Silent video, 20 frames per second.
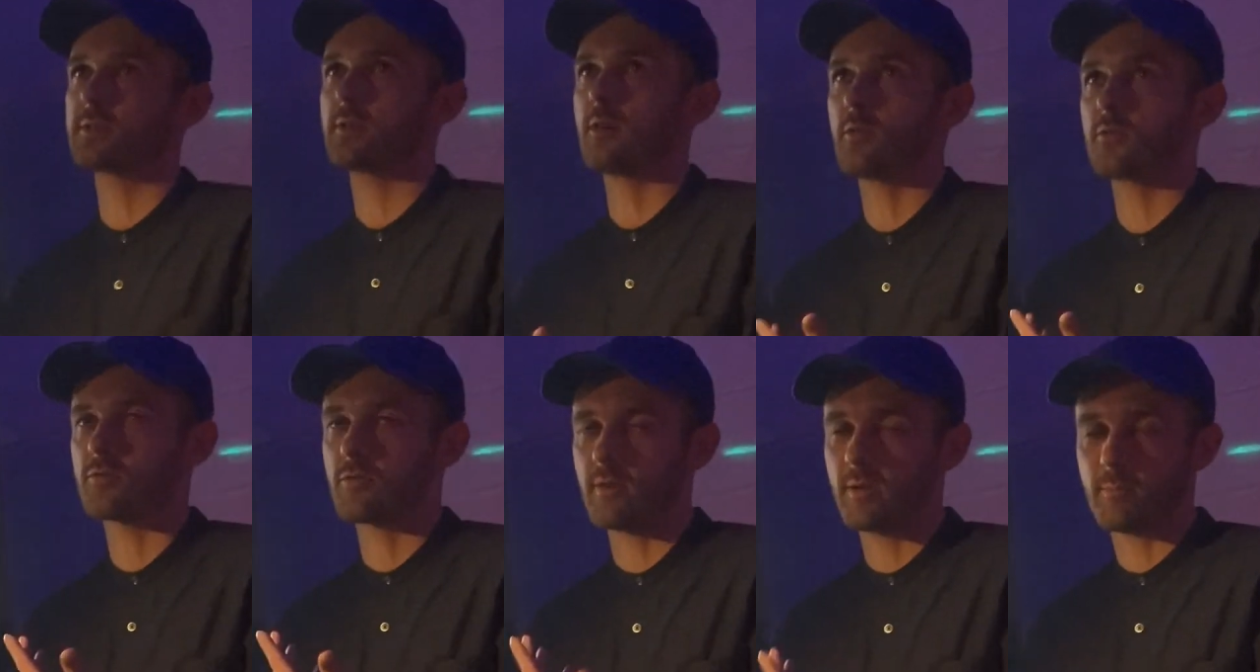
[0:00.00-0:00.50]

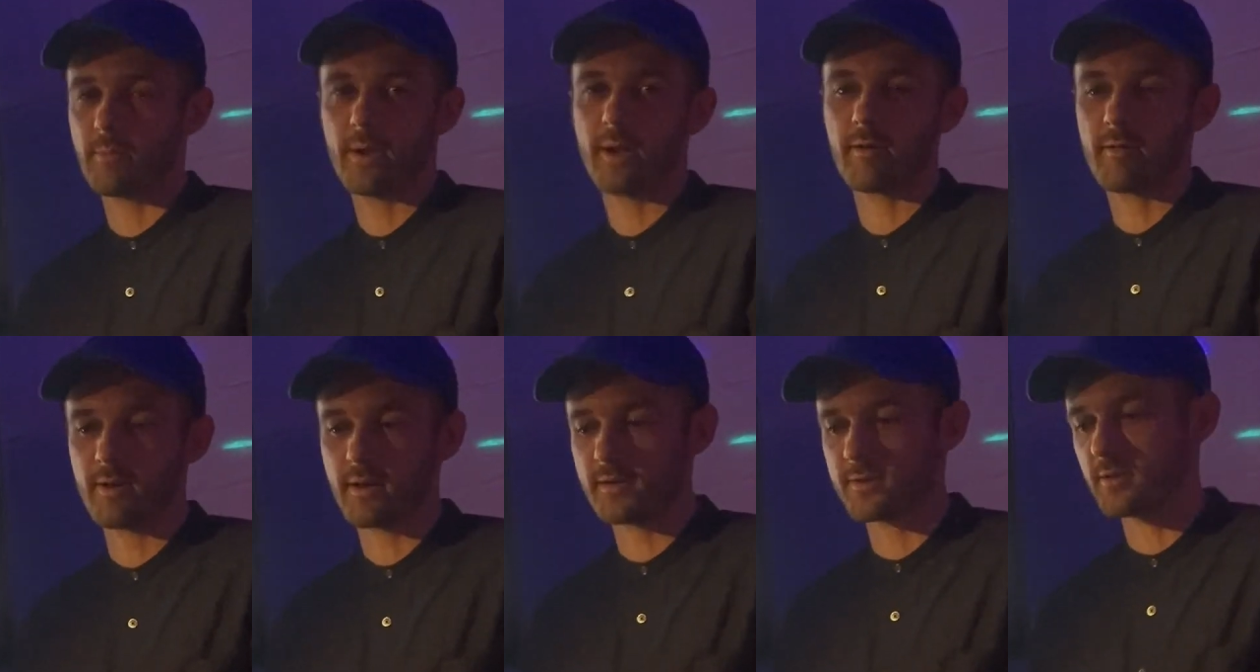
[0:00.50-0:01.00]
cultural
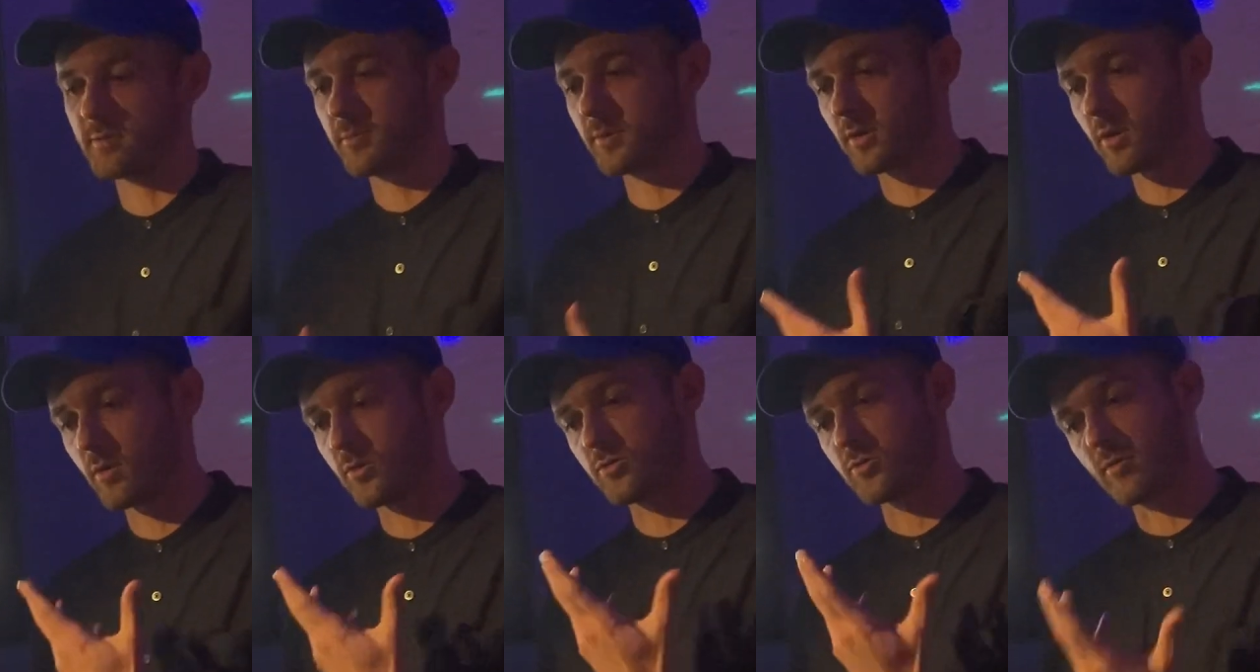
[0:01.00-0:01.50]
imperialism and
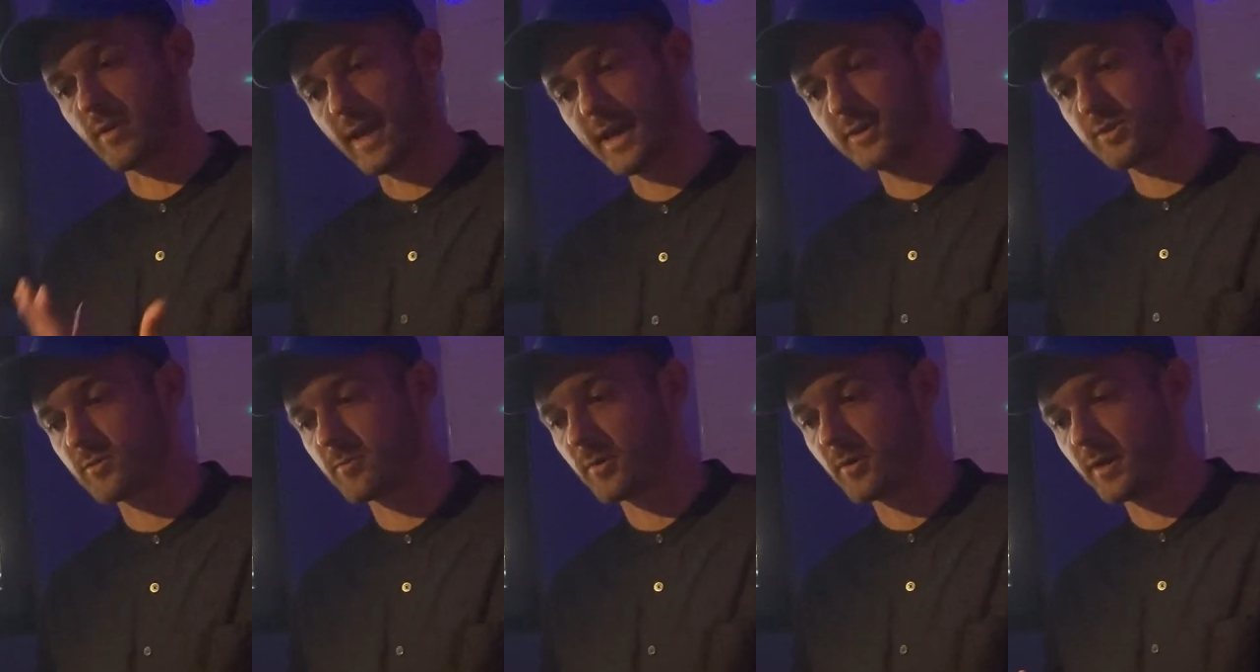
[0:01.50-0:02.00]
cultural
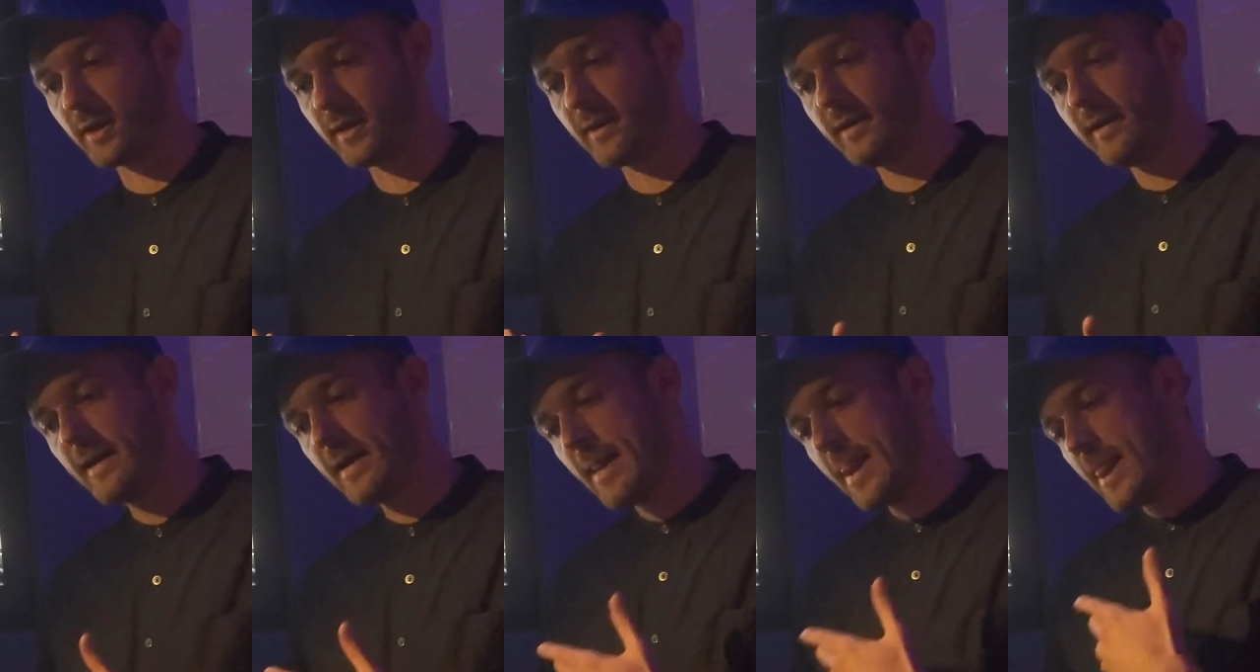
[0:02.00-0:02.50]
hegemony.
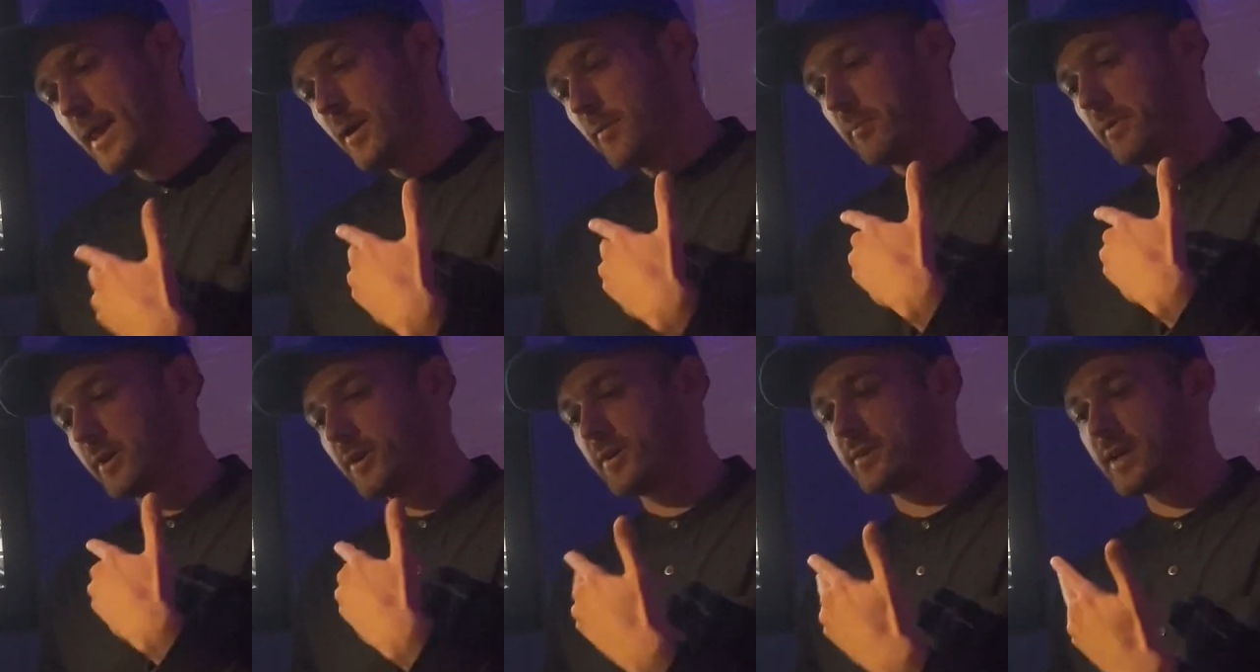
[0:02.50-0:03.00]

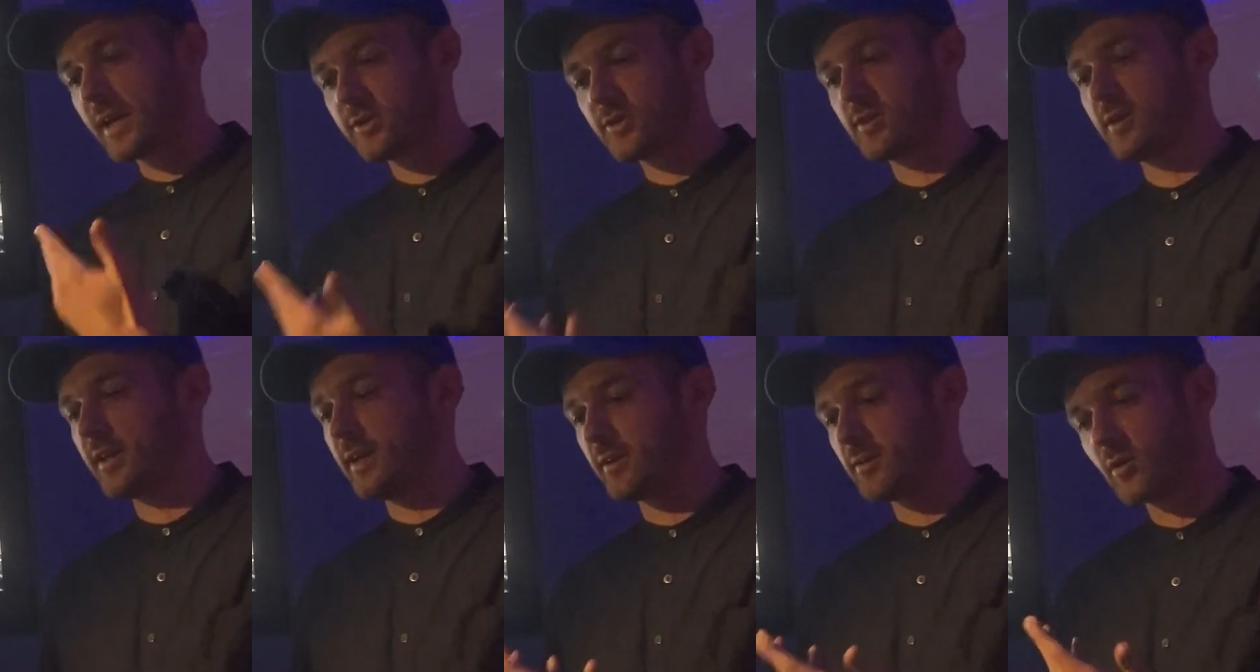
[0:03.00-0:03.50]
Because
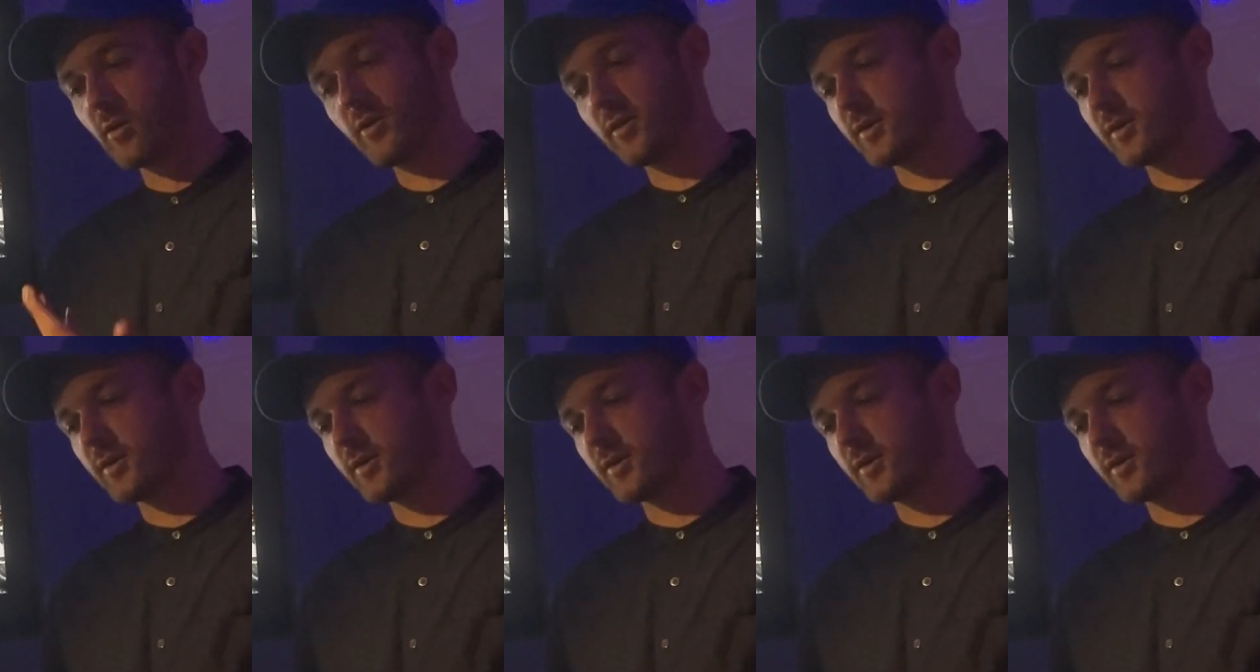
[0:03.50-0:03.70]
actually, a lot